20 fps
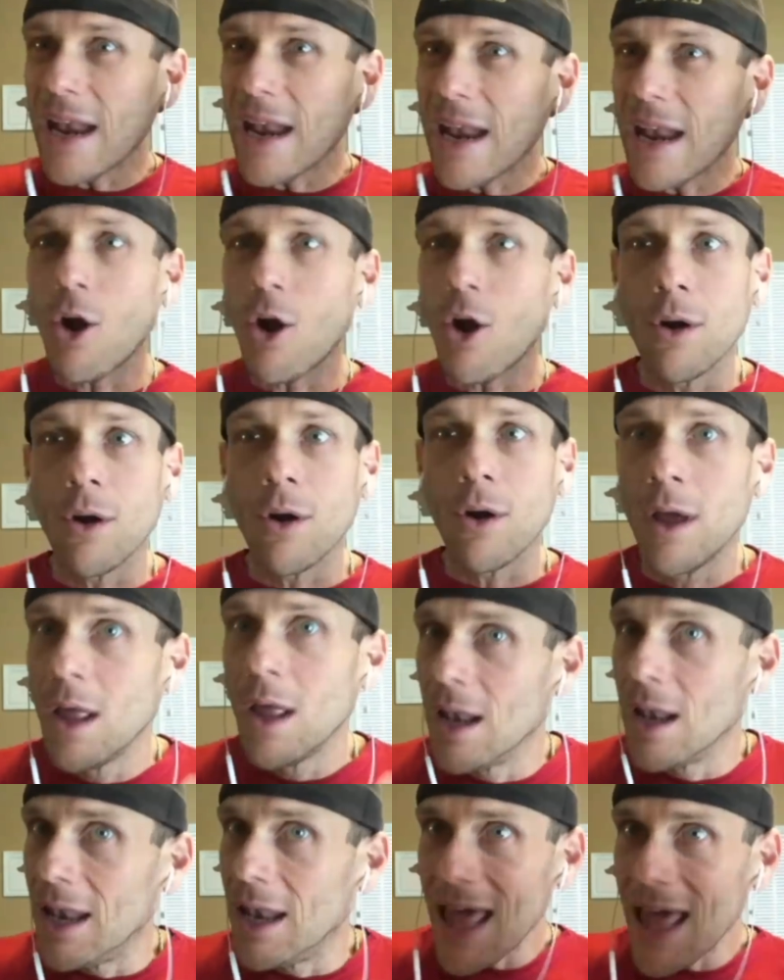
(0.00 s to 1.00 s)
it hurt.
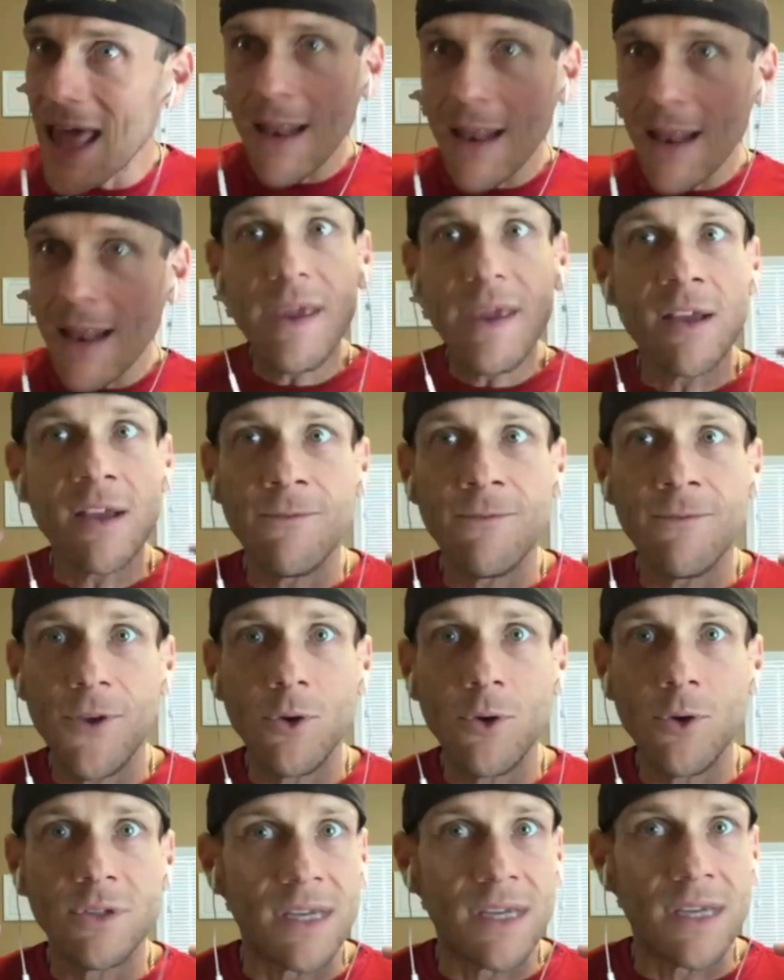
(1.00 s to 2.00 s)
Let it be
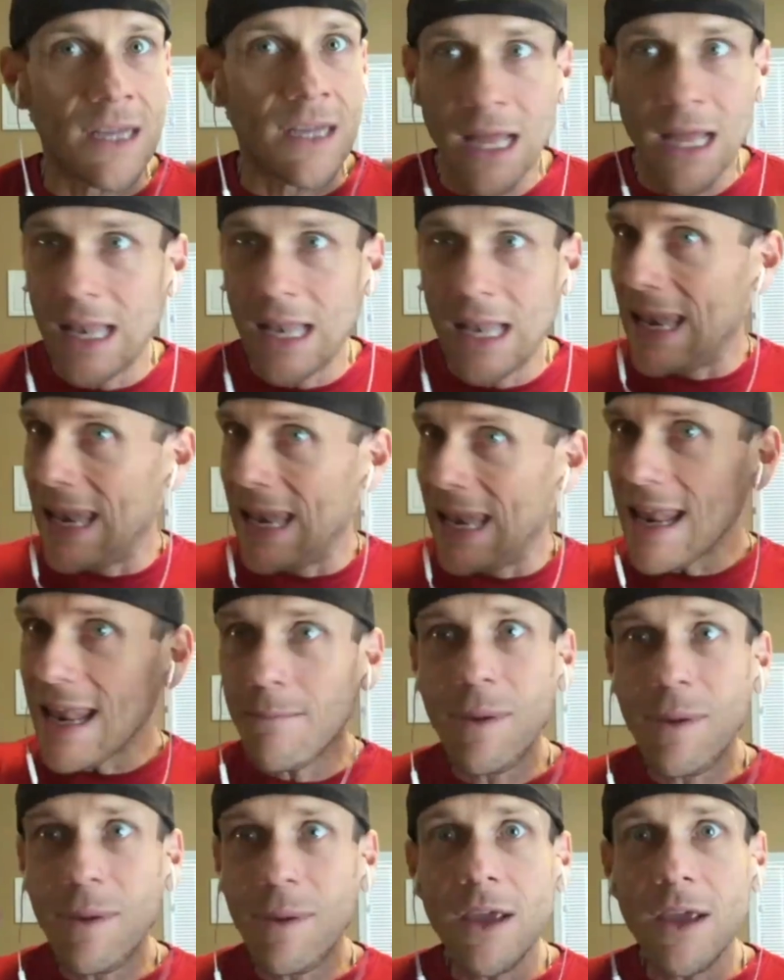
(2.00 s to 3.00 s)
confusing. Let
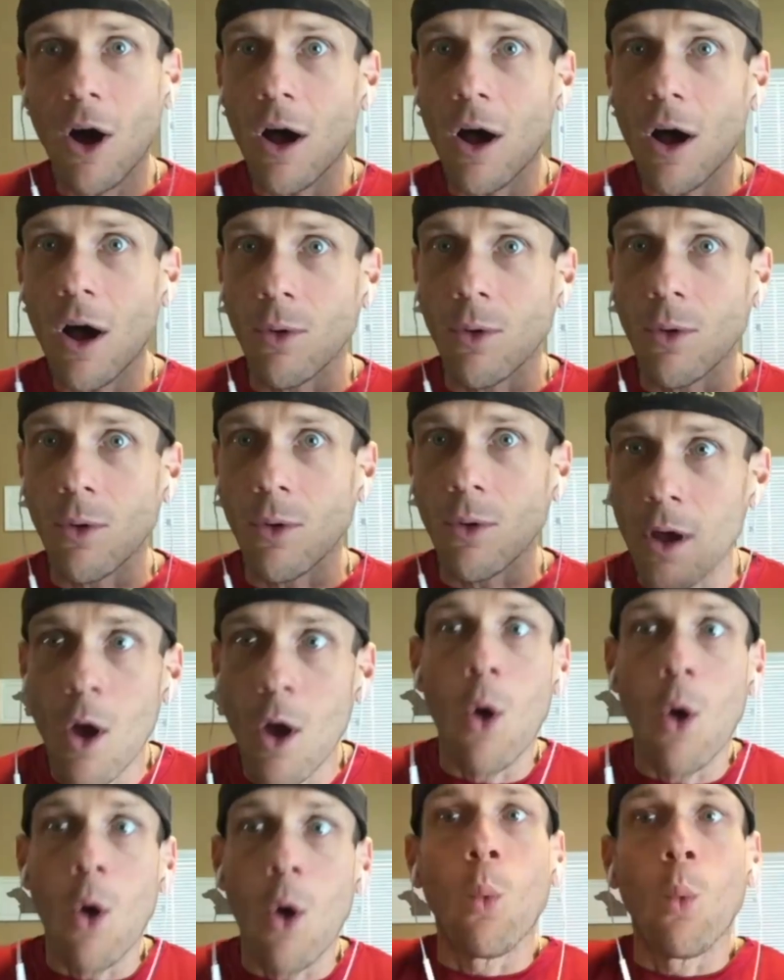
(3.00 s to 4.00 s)
it be awkward.
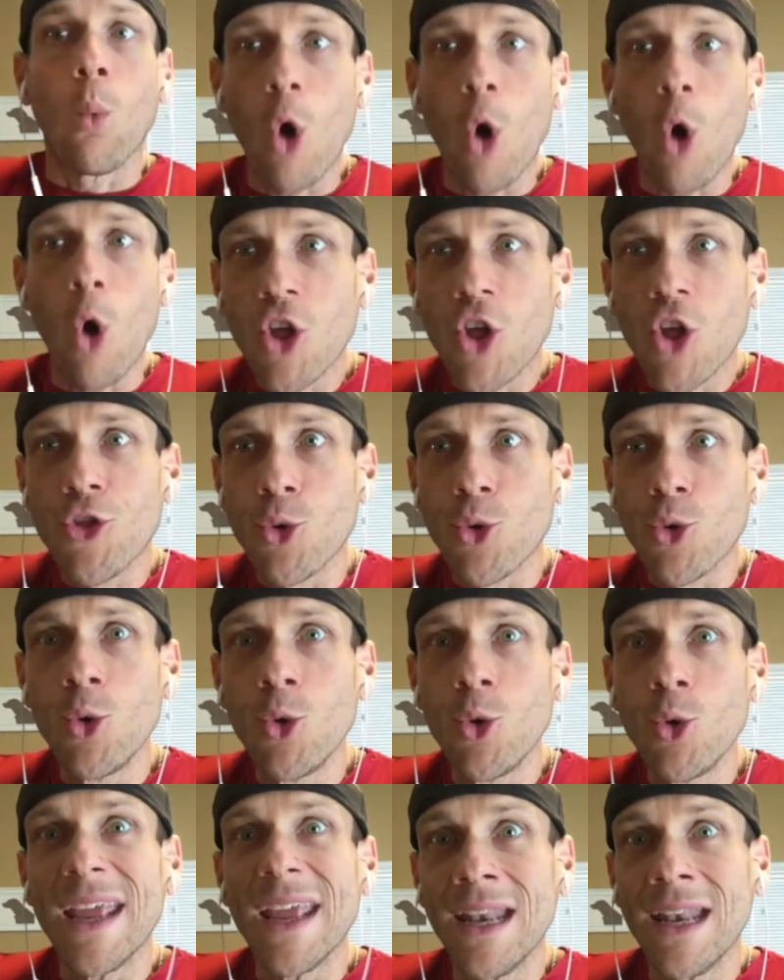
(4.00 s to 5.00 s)
Walk
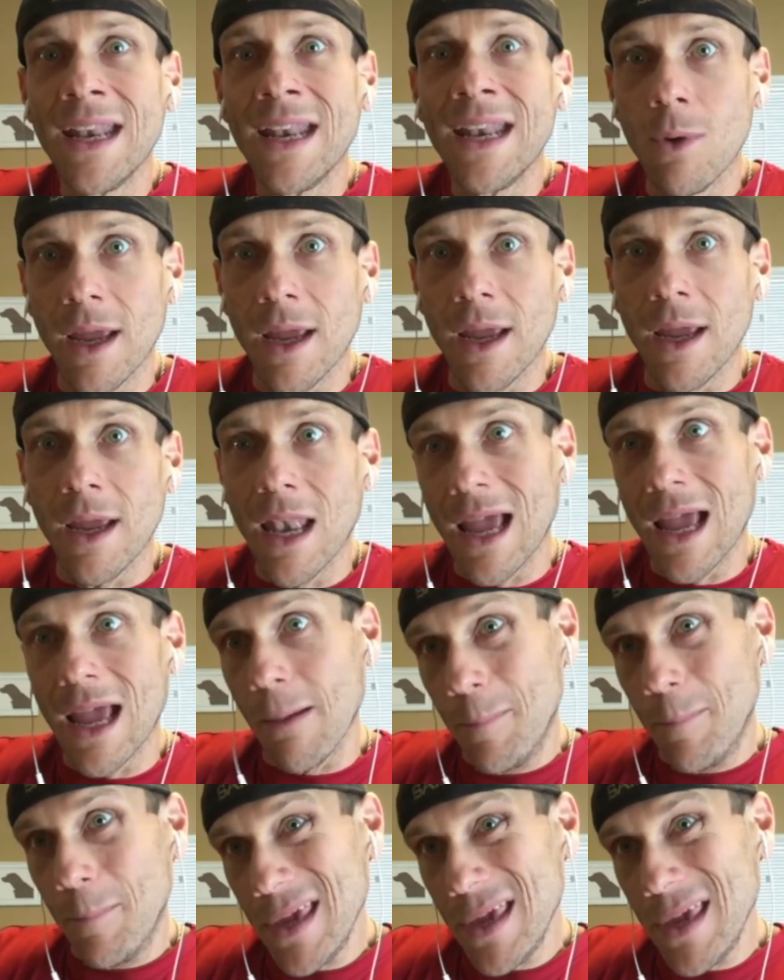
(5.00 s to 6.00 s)
through it anyway,
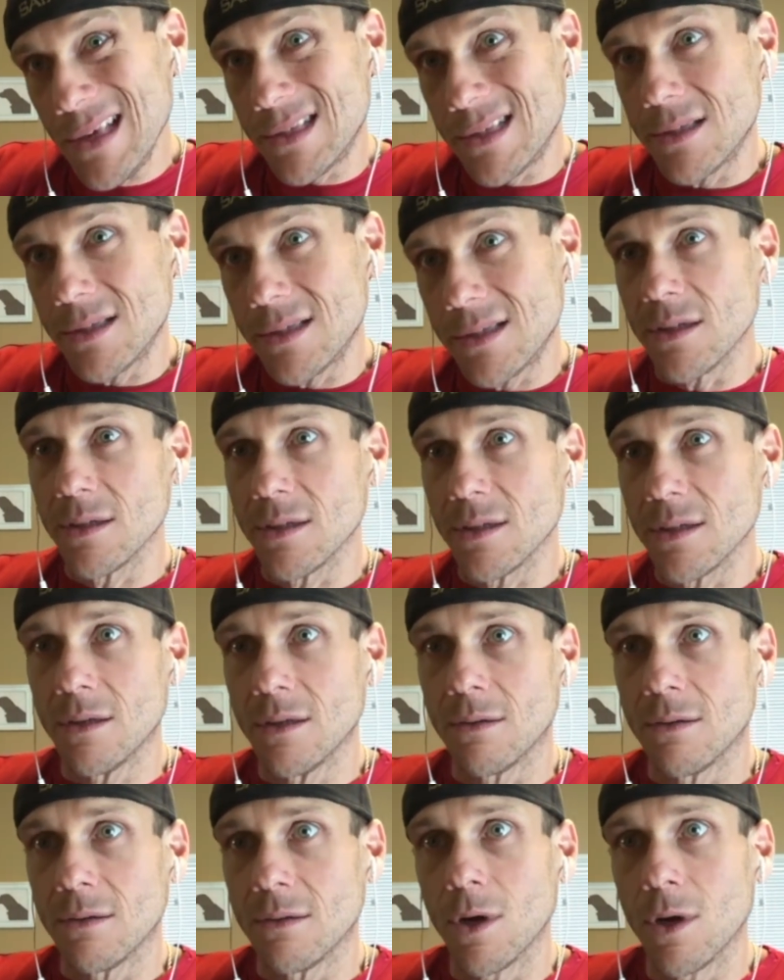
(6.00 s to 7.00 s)
like a beast.
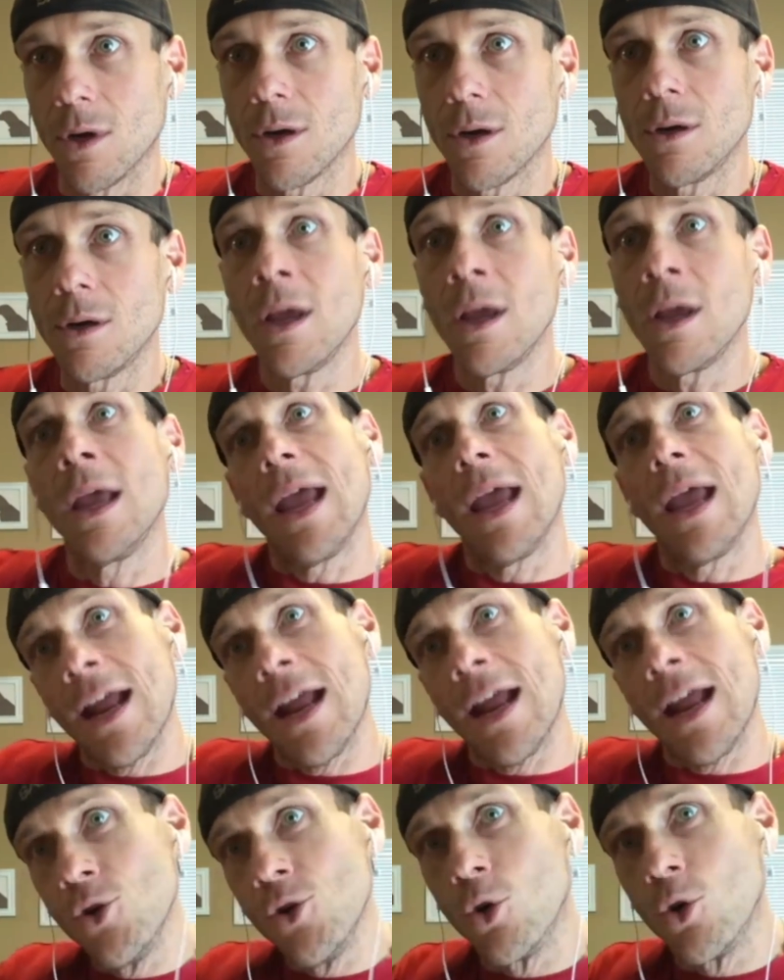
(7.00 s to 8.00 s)
Word.
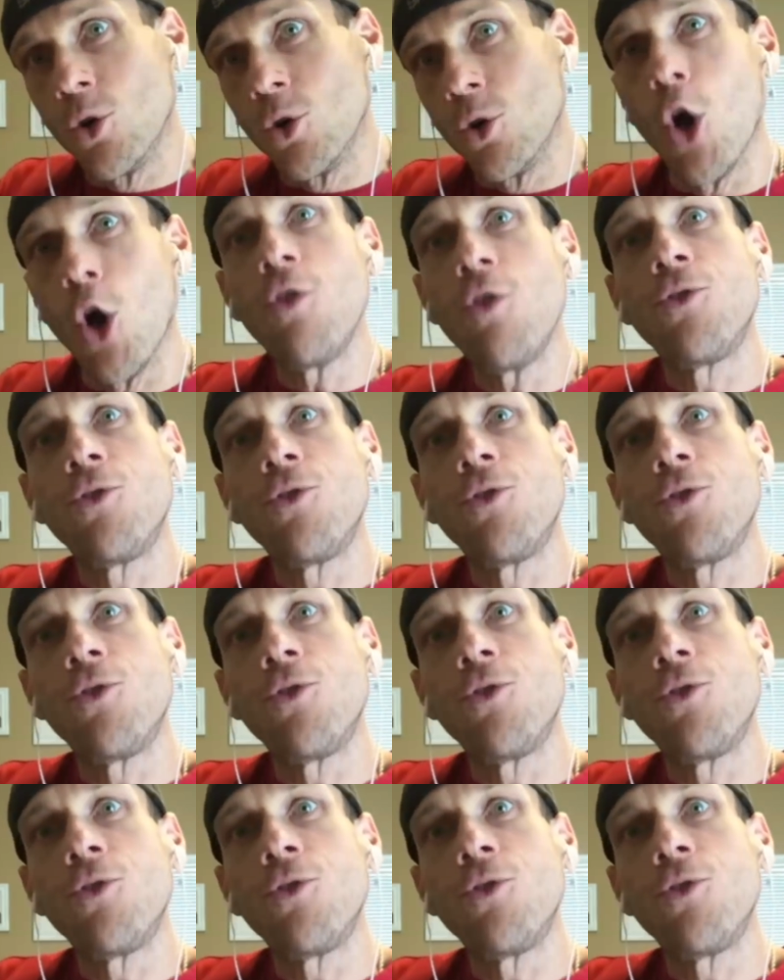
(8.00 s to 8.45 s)
And you'll go